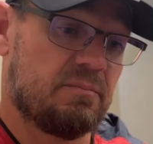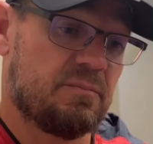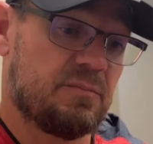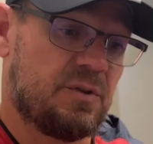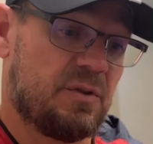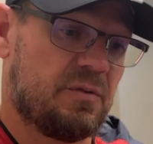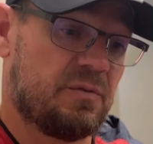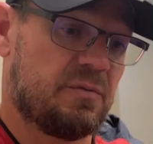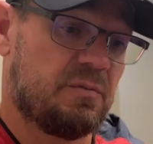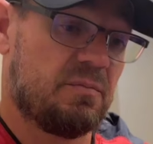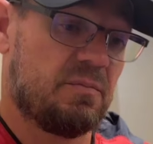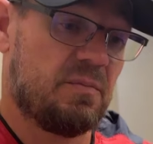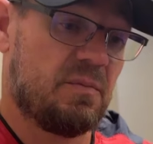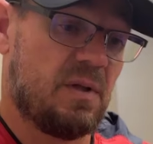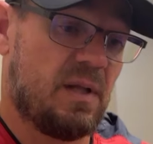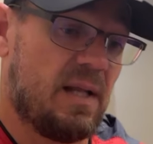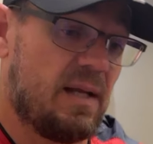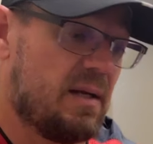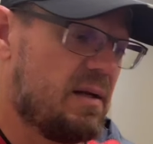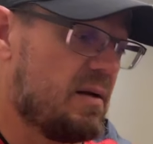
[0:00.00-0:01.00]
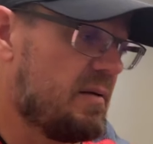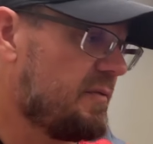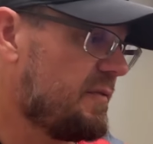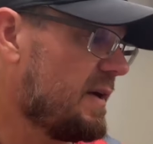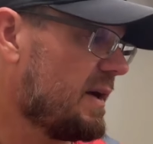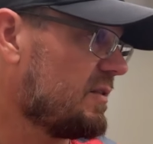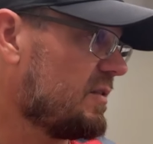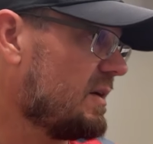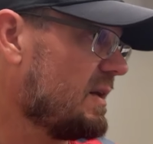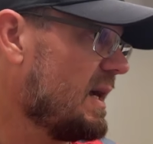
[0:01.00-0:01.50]
just let it
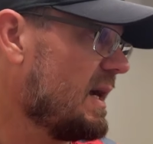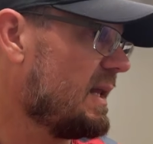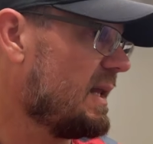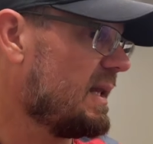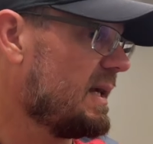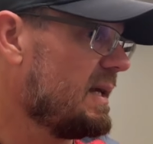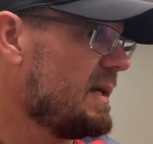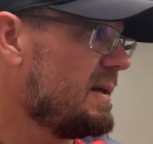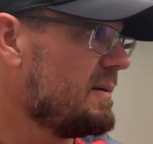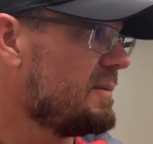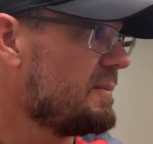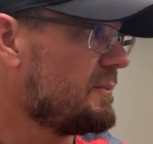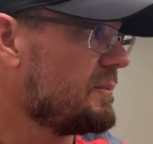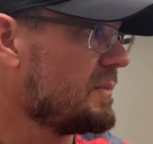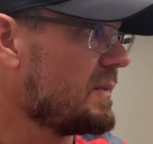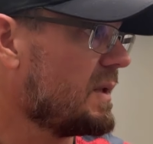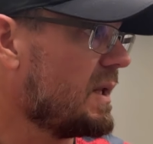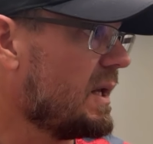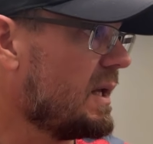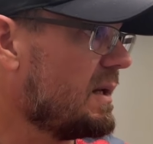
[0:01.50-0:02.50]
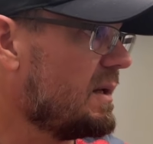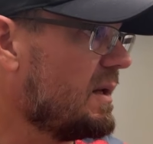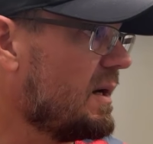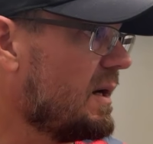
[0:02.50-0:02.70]
affect you daily. And